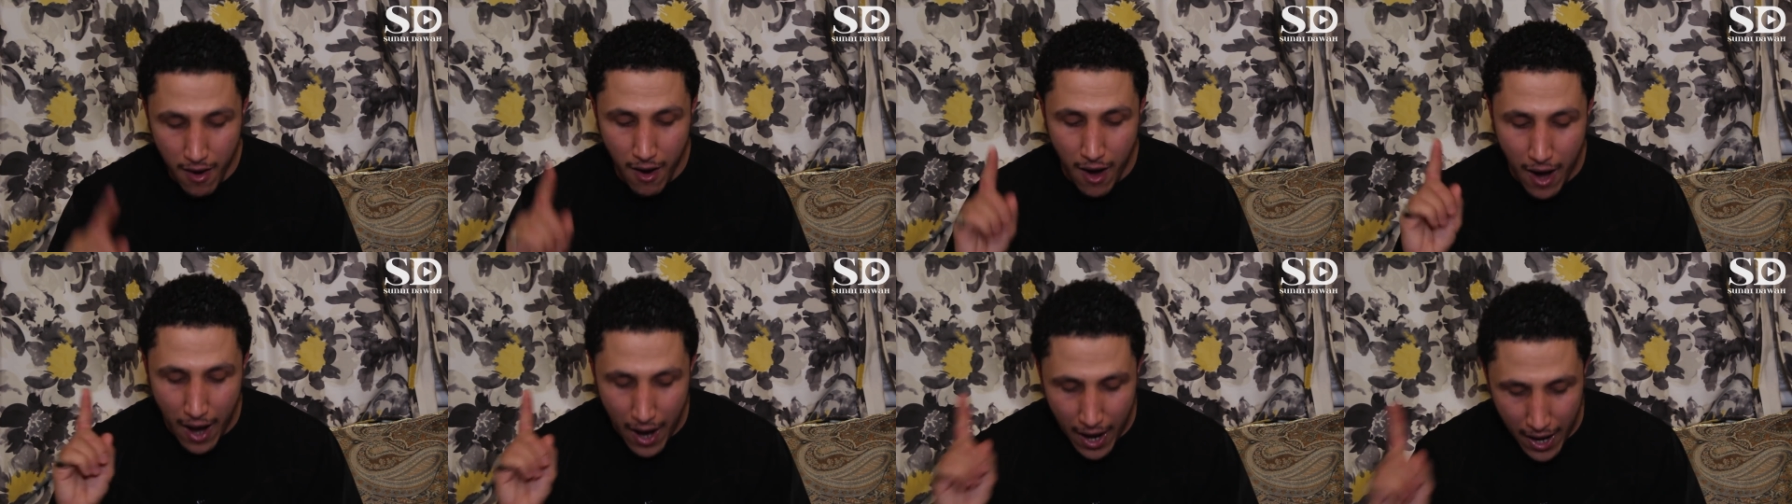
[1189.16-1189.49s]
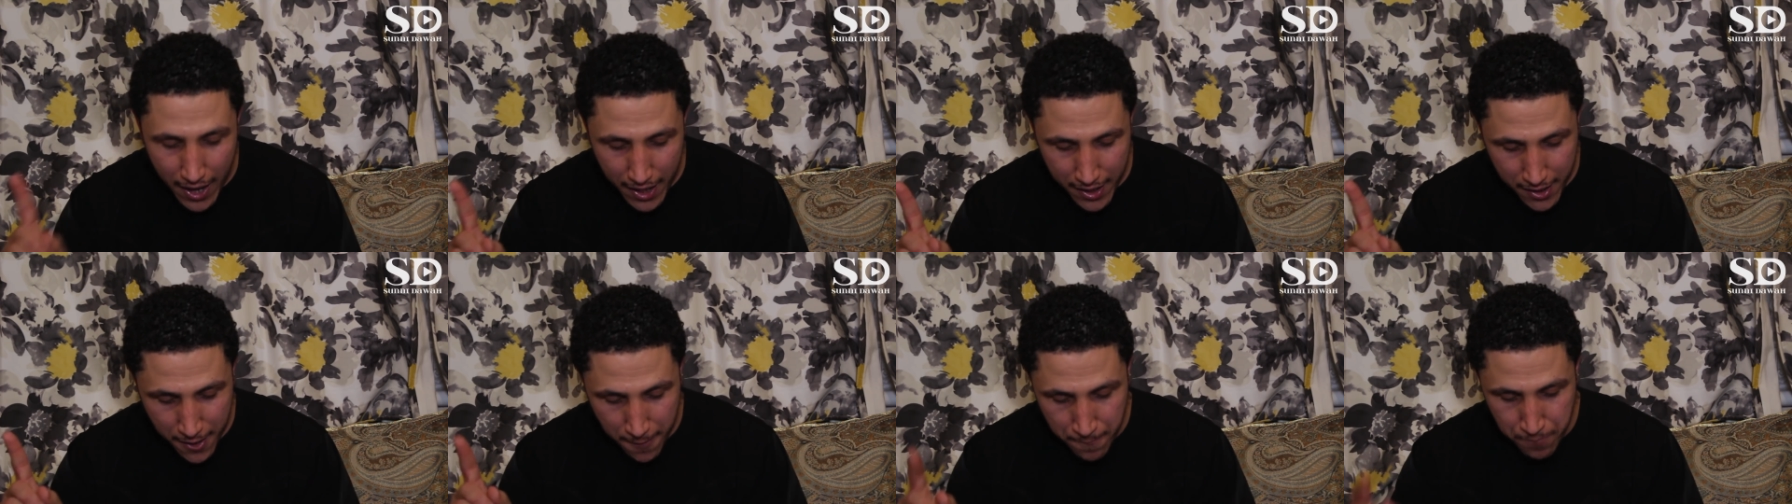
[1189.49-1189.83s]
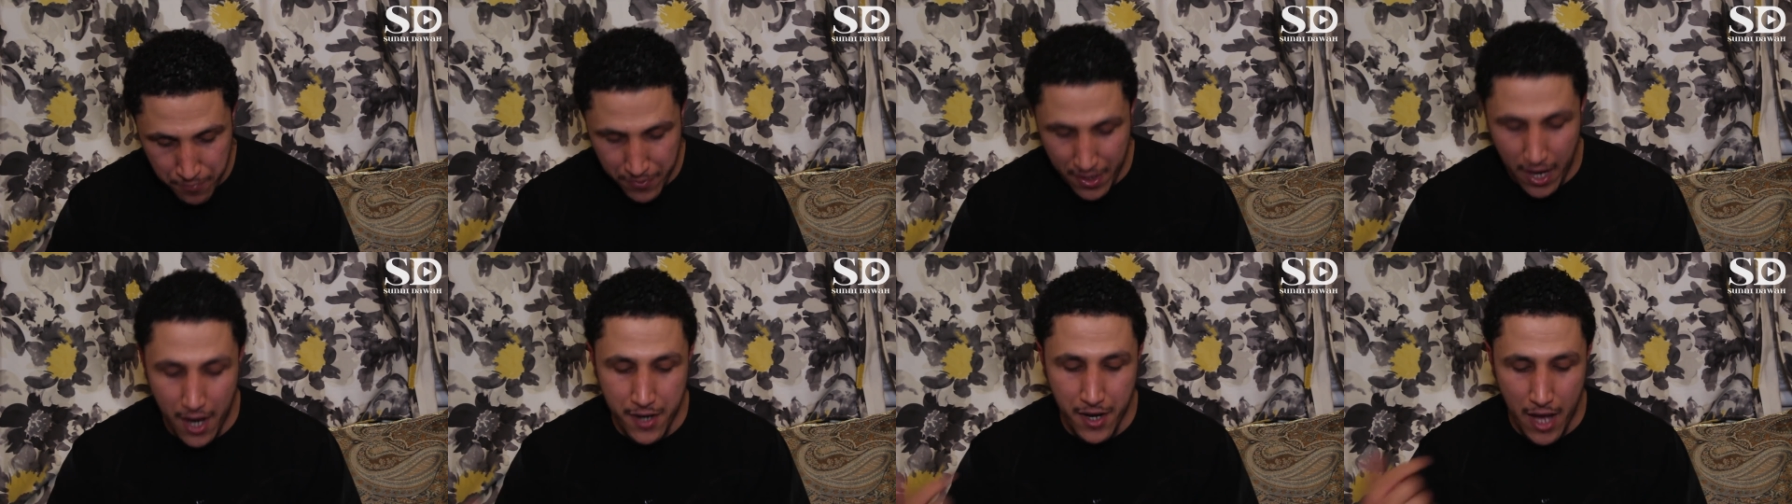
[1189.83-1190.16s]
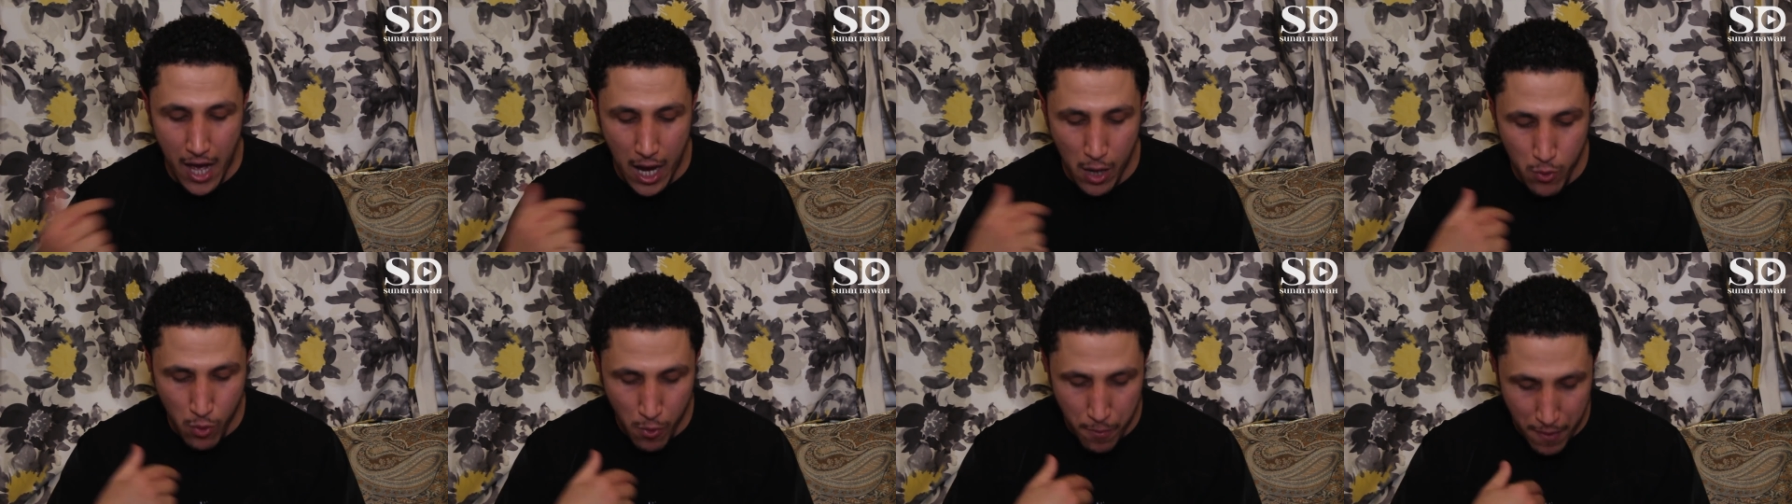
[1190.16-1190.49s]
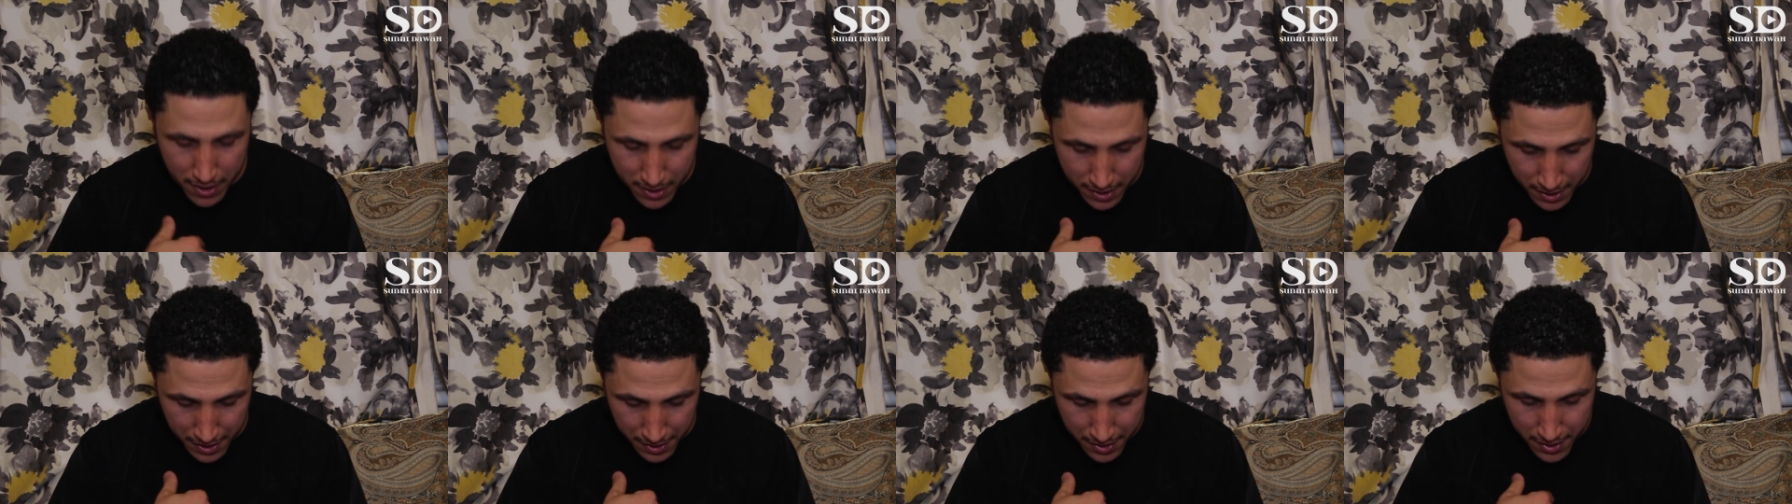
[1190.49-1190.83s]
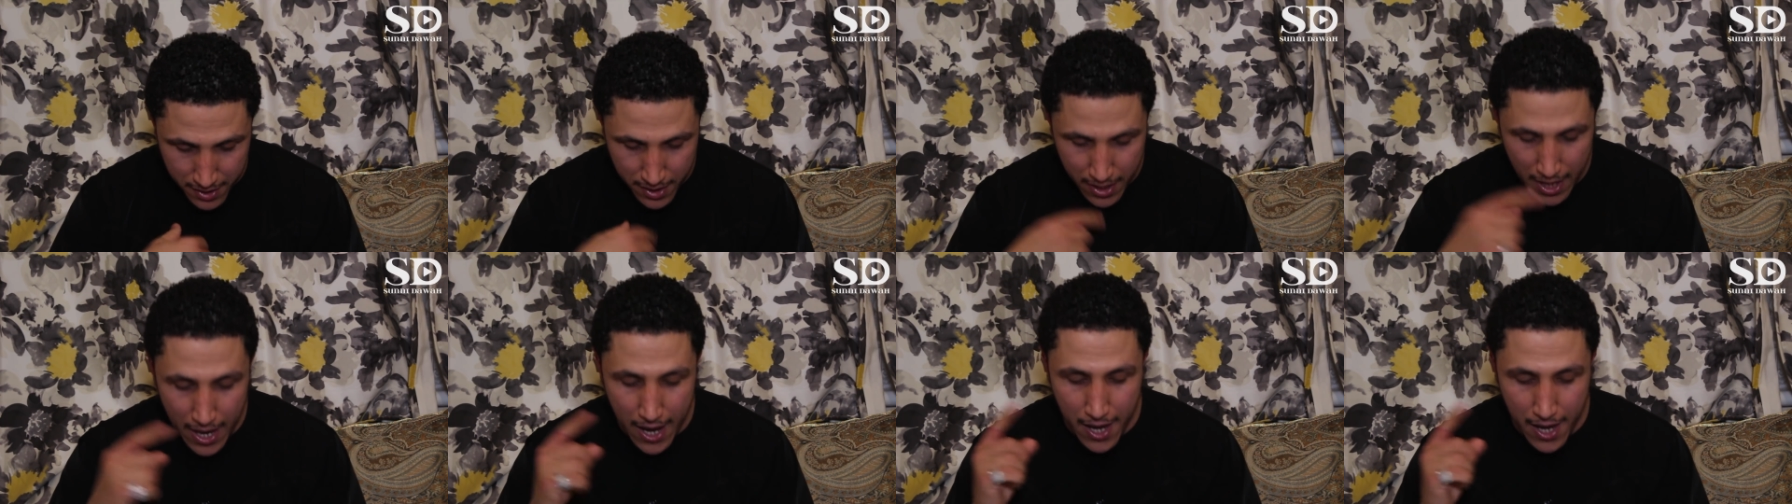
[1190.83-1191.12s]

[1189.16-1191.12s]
I and Abu Bakr